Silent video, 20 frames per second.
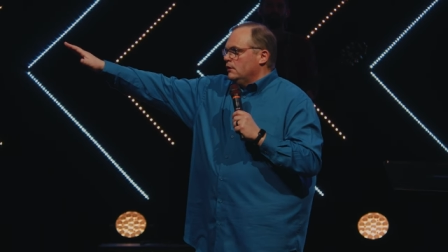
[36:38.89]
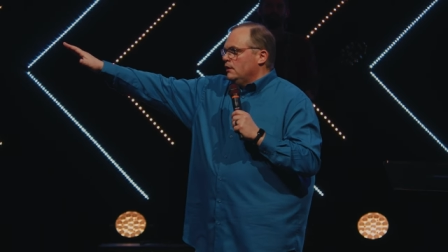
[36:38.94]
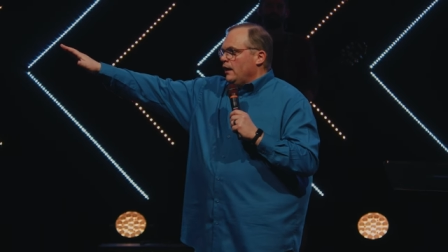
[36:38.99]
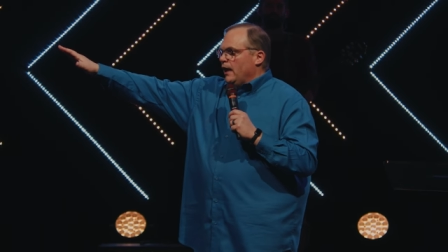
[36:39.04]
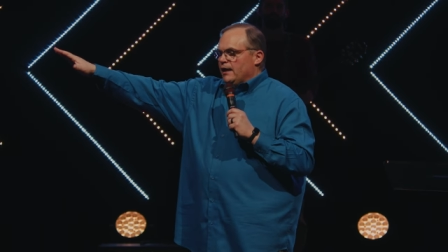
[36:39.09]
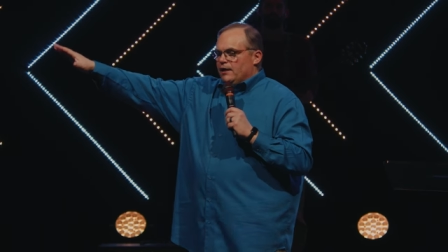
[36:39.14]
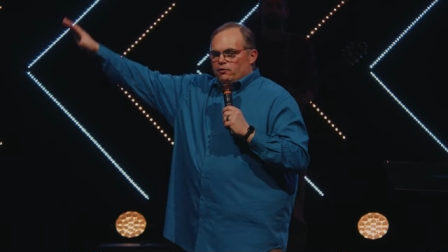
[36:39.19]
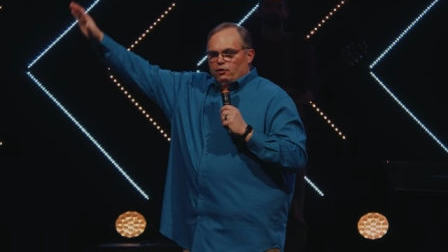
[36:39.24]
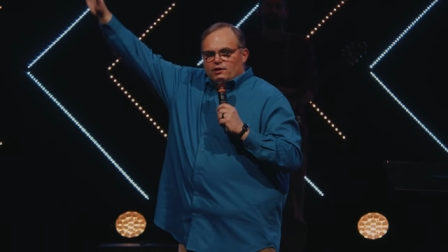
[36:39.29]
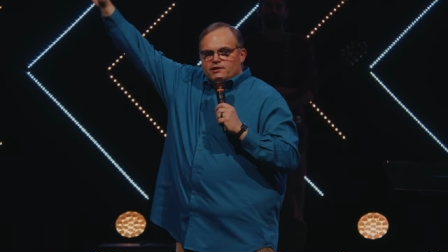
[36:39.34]

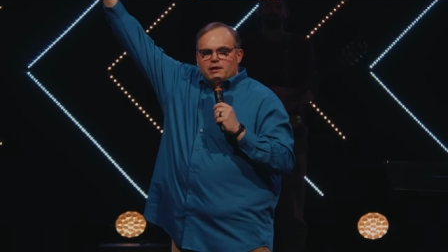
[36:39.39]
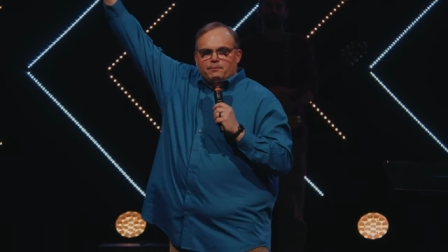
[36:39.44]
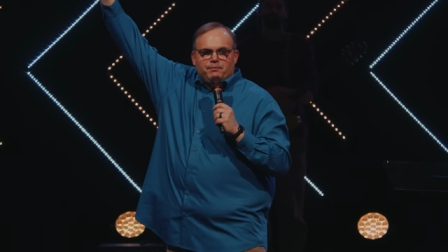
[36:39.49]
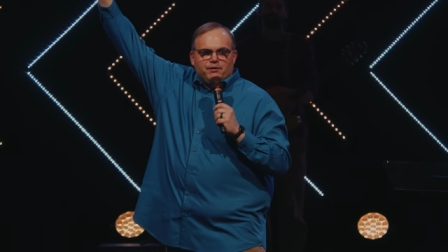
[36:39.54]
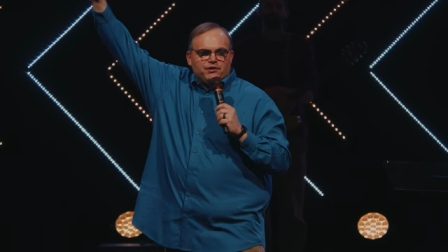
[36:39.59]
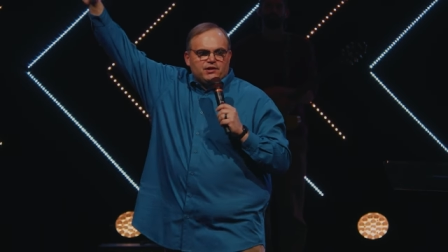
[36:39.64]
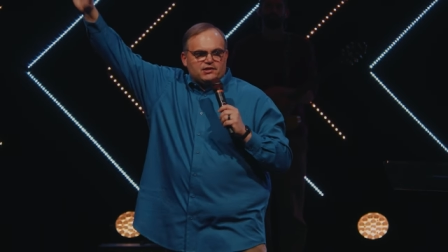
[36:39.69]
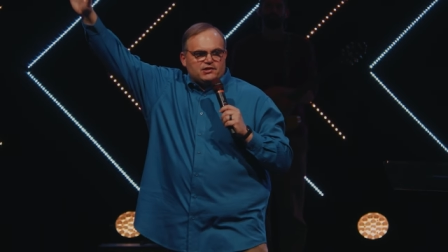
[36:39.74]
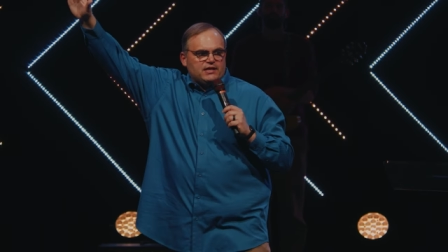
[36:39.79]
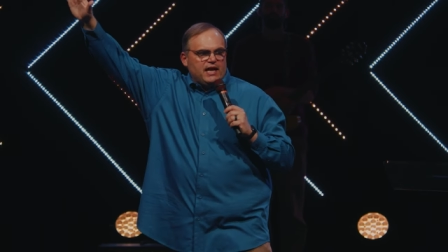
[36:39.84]
And he looks up at
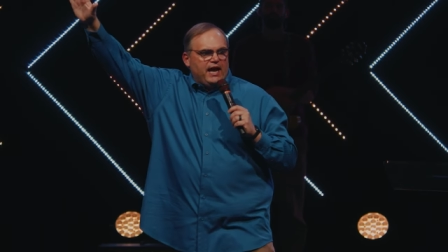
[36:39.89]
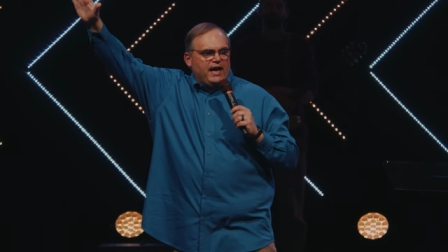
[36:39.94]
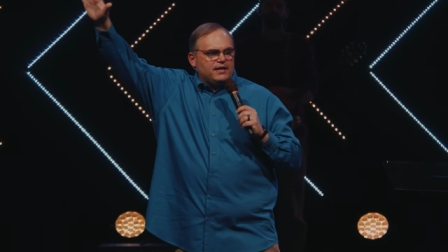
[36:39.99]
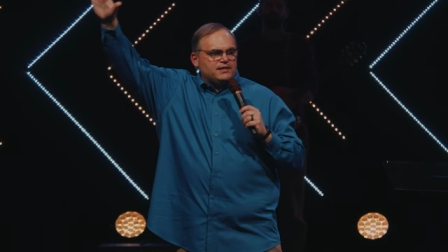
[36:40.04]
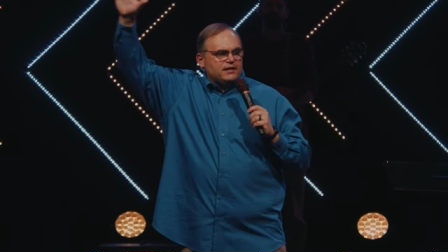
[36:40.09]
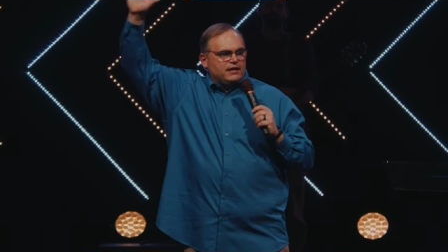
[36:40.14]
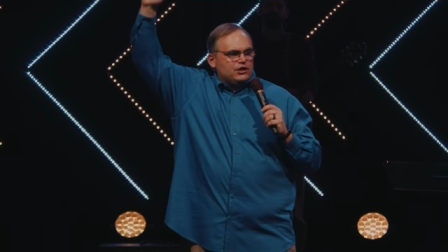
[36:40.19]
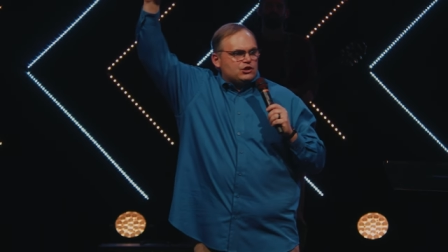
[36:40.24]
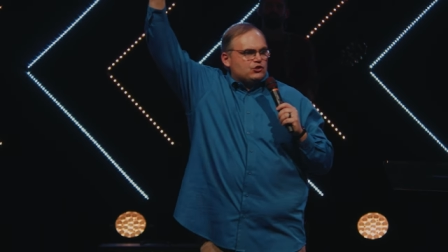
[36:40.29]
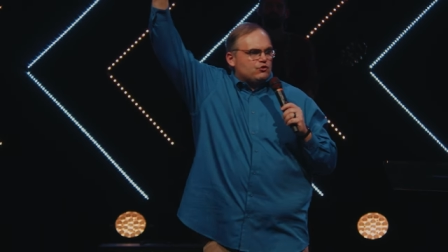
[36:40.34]
the stands
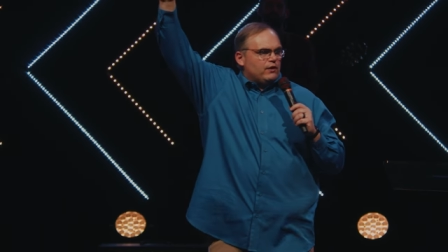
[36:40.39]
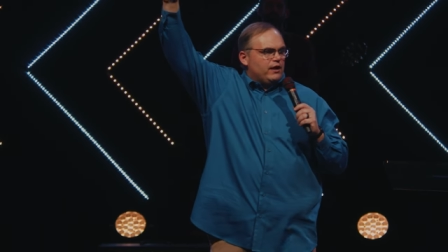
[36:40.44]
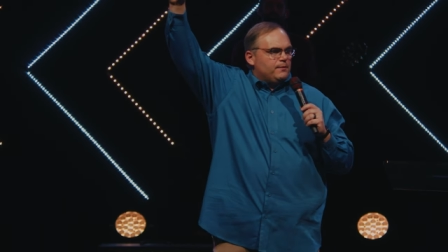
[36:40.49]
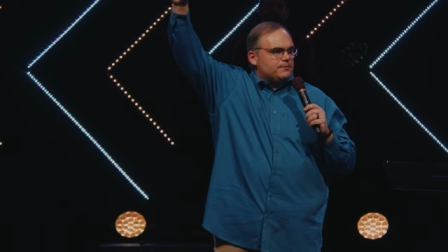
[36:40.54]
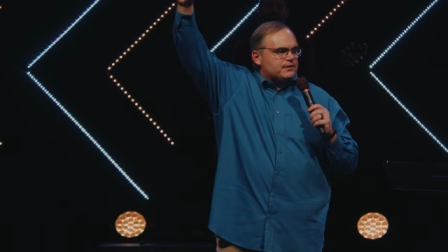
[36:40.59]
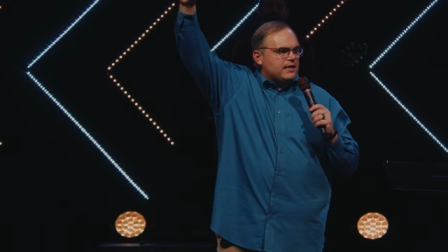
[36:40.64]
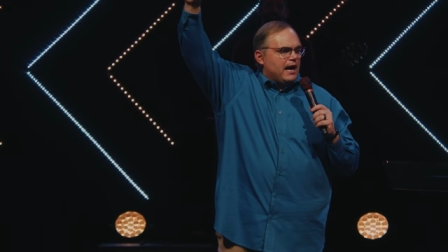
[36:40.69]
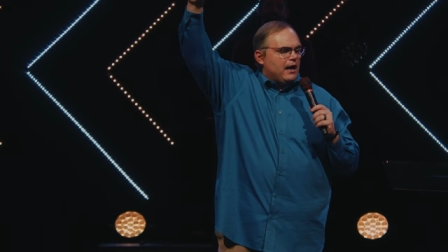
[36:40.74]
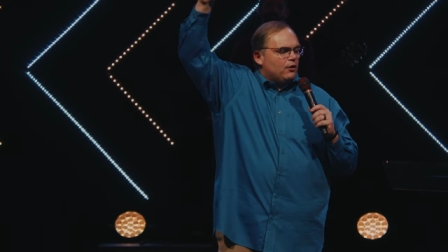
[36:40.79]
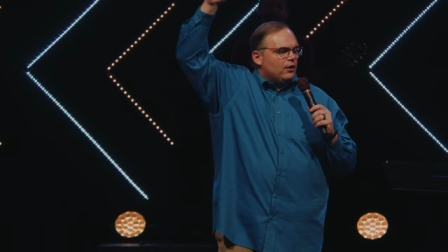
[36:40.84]
and he
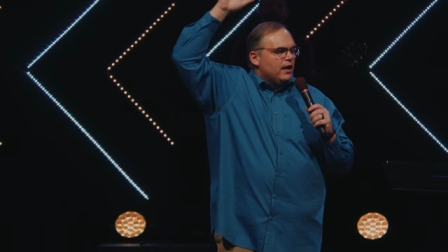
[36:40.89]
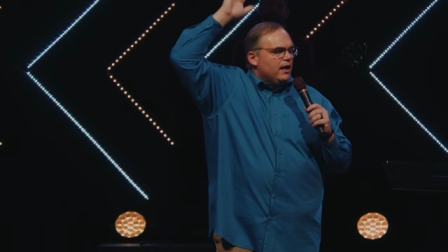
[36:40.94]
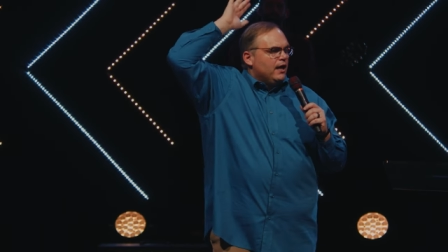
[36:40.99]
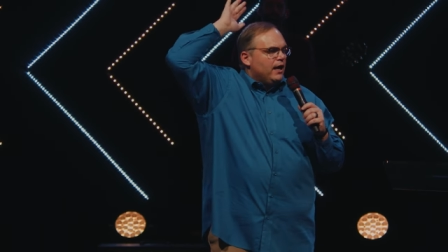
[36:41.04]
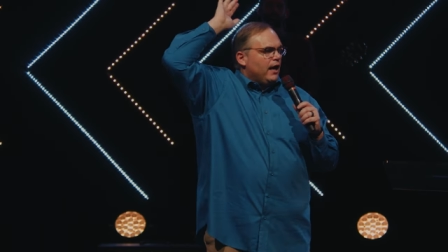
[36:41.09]
screams out,